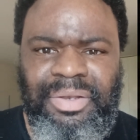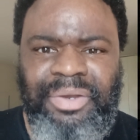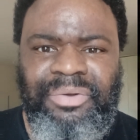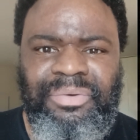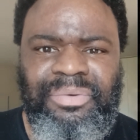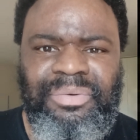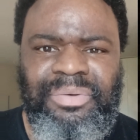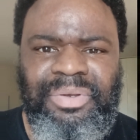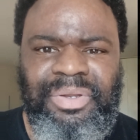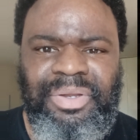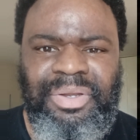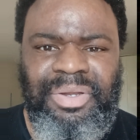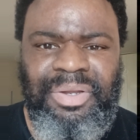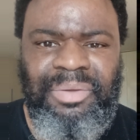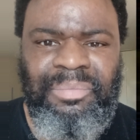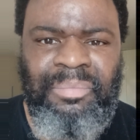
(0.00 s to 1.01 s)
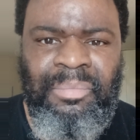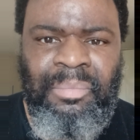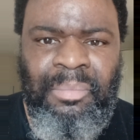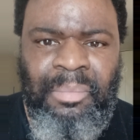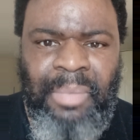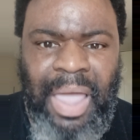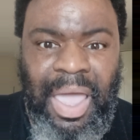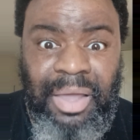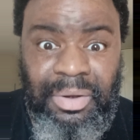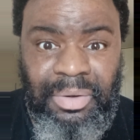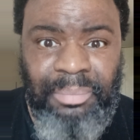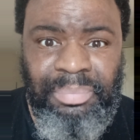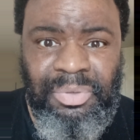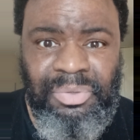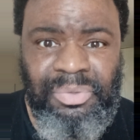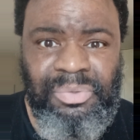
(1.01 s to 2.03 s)
literally out of the
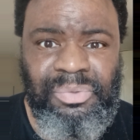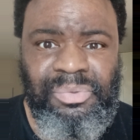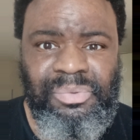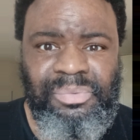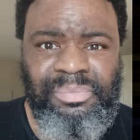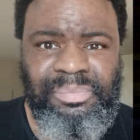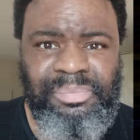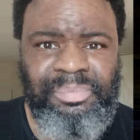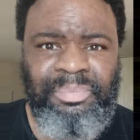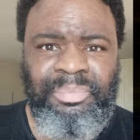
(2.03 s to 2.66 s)
blue,